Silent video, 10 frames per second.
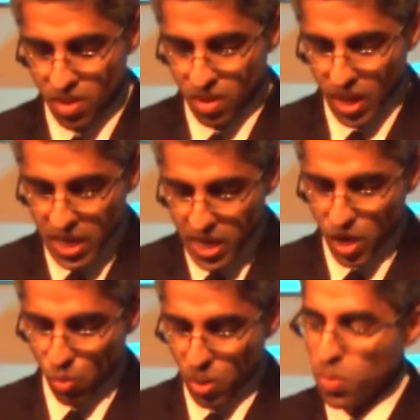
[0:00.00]
And
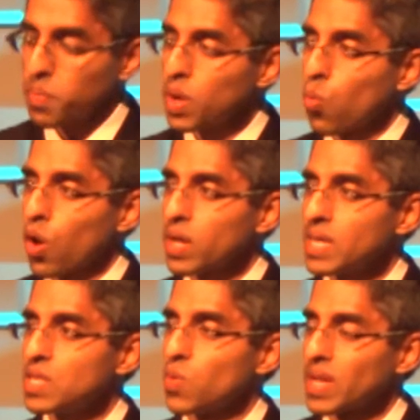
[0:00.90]
here we will be
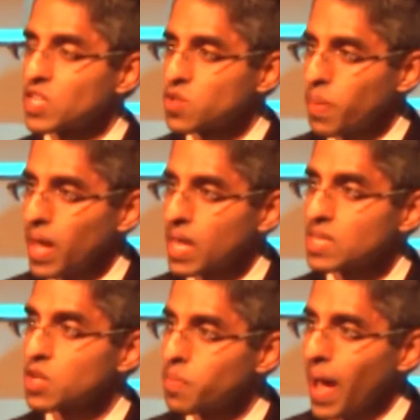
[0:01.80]
working to expand
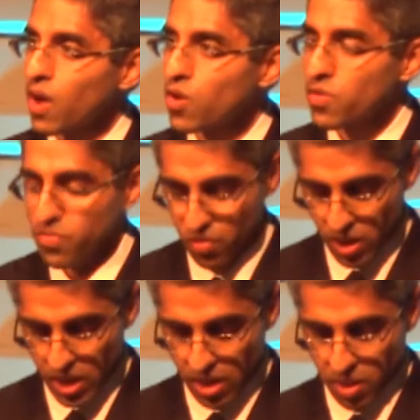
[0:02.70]

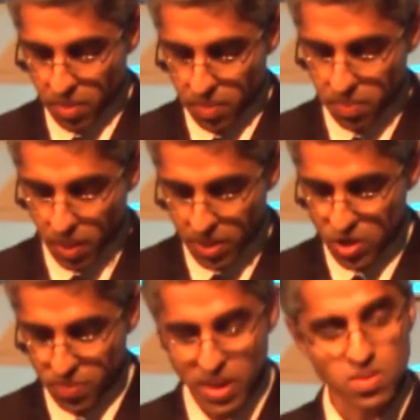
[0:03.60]
tobacco-free public
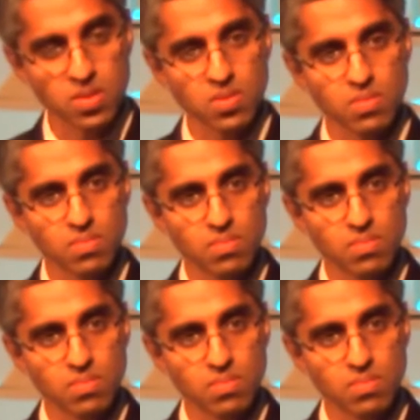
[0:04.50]
spaces.